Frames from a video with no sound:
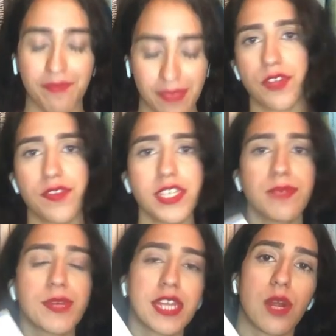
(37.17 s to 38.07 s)
The first
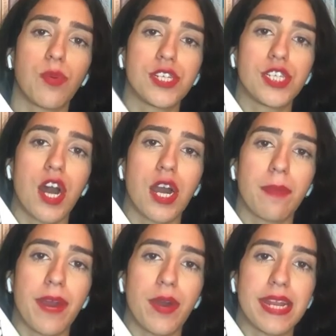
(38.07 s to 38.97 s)
book that I want to talk
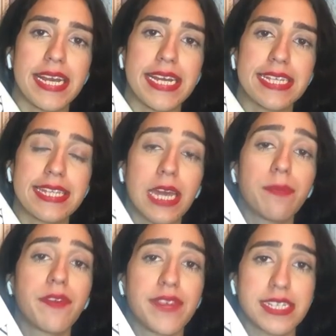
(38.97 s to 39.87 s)
about is 9
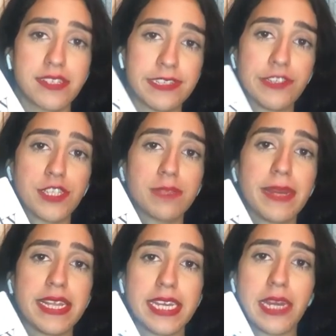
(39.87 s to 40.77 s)
Perfect Strangers by
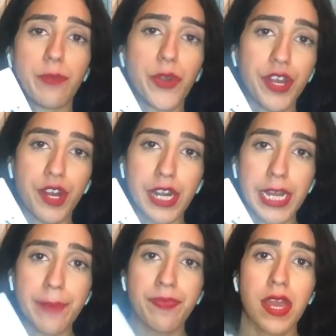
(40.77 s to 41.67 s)
Liane
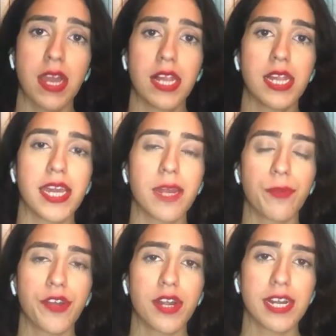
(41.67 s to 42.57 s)
Moriarty. Liane
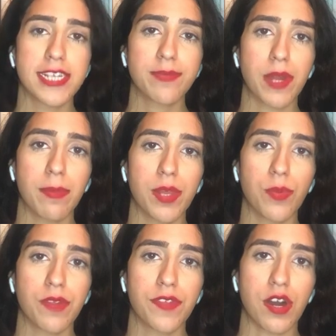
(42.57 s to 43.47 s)
Moriarty is probably
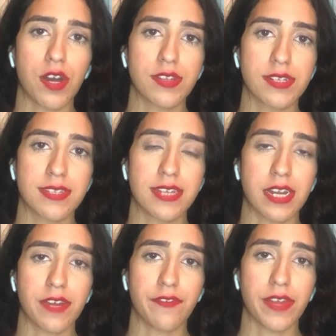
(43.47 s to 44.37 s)
one of the authors that
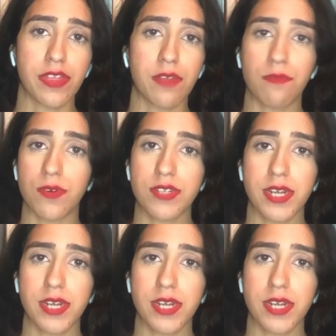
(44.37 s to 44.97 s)
I've read the most.